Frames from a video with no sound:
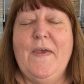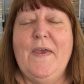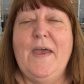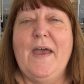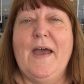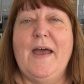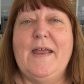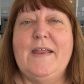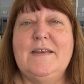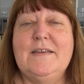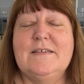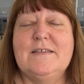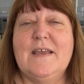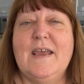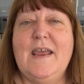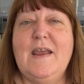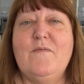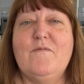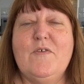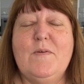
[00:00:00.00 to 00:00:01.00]
And
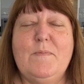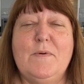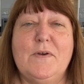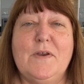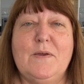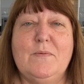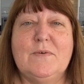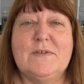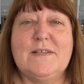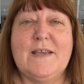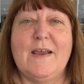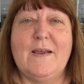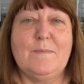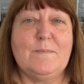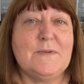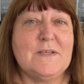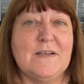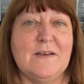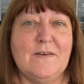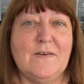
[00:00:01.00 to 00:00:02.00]
everybody was
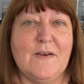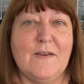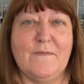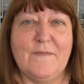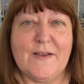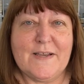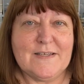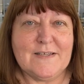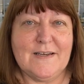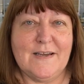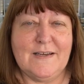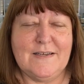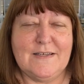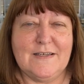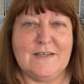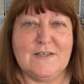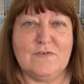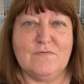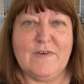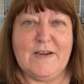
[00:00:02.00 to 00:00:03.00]
absolutely
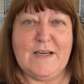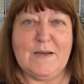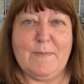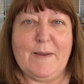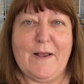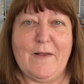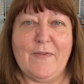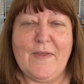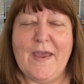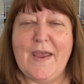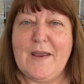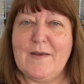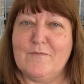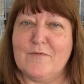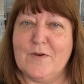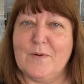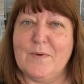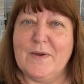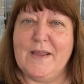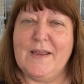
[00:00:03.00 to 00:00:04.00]
fascinated to read about that
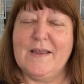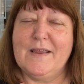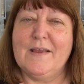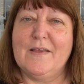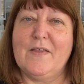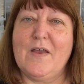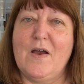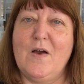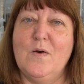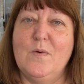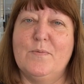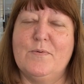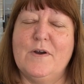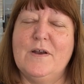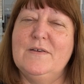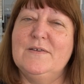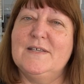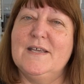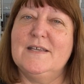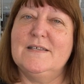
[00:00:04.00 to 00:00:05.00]
every week, the whole
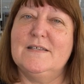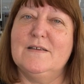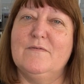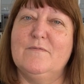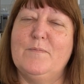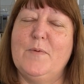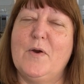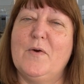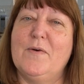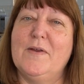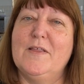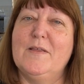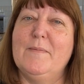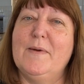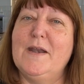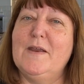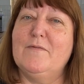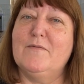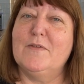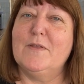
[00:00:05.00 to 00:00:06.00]
process of borrowing the
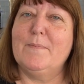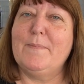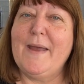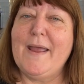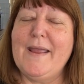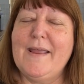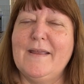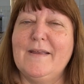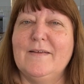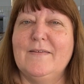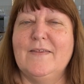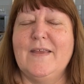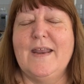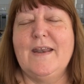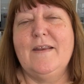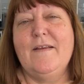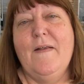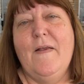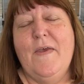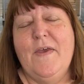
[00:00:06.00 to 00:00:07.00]
money from the bank and
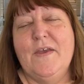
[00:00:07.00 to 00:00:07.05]
then